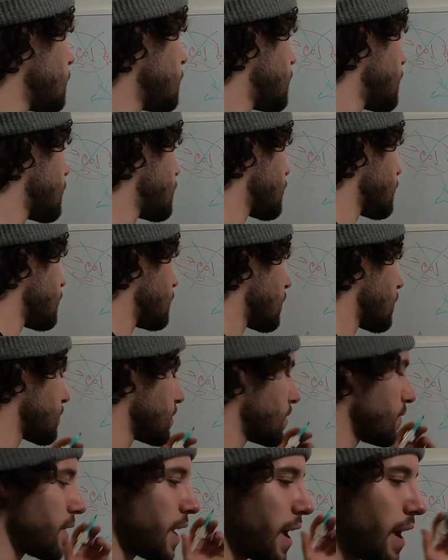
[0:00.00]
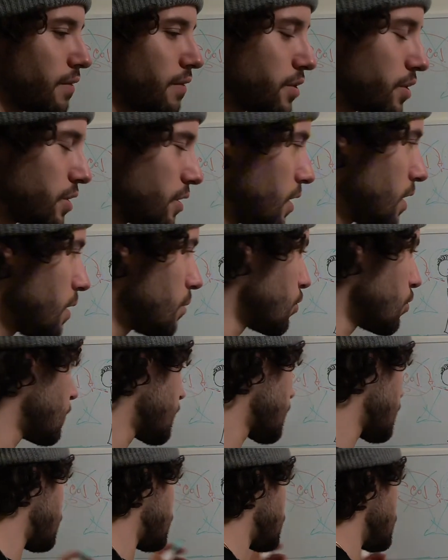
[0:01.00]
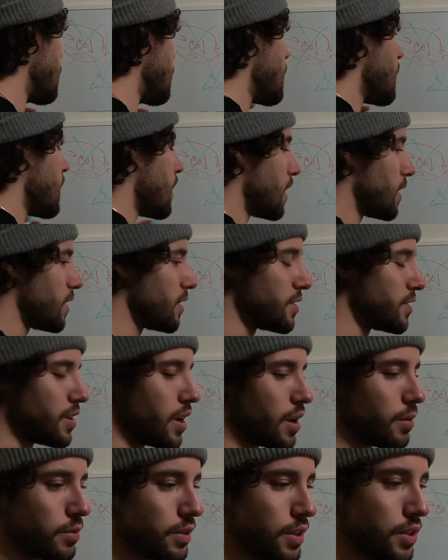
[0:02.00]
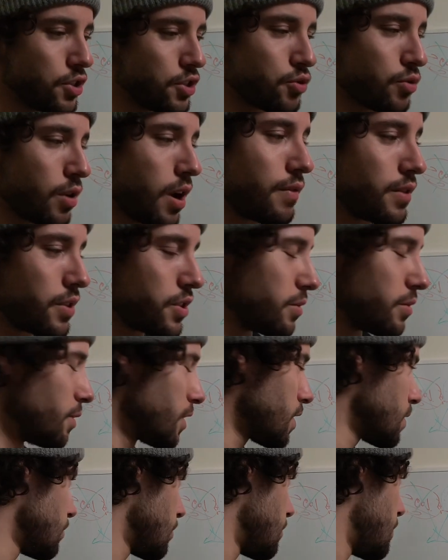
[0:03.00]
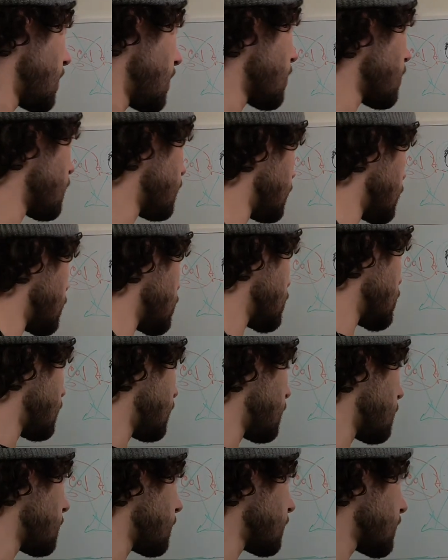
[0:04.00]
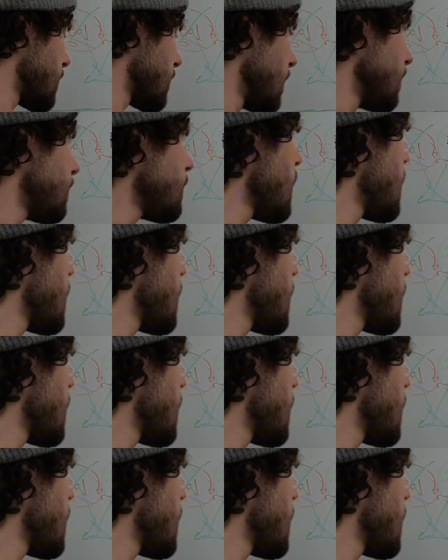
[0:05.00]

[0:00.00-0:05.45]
He doesn't even have a job or whatever, and he's not really striving to become a better version of himself.